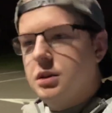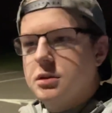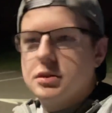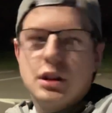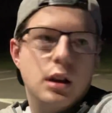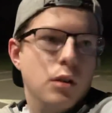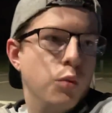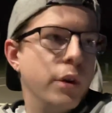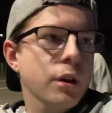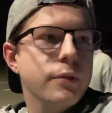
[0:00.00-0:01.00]
It's kind of
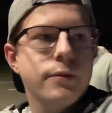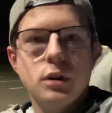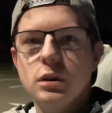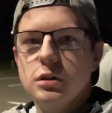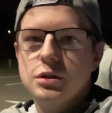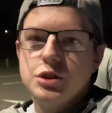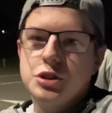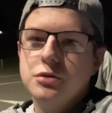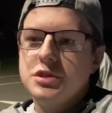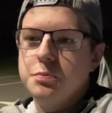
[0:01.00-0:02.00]
weird for
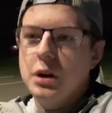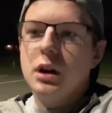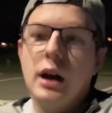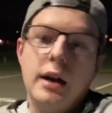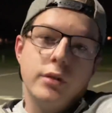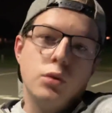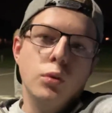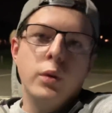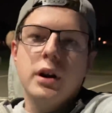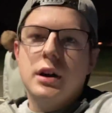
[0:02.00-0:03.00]
shoots, but I have a cool
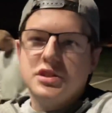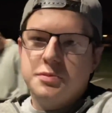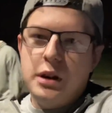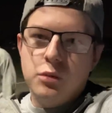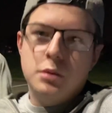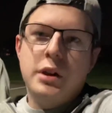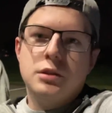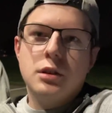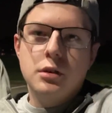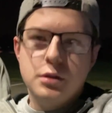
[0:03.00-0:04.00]
warehouse spot we're about
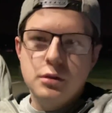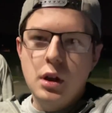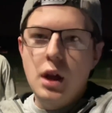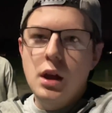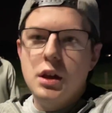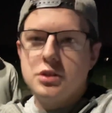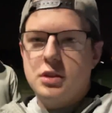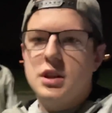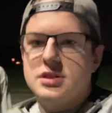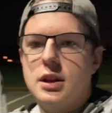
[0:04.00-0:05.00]
to go to. So
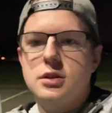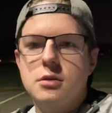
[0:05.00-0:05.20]
yeah, stay tuned.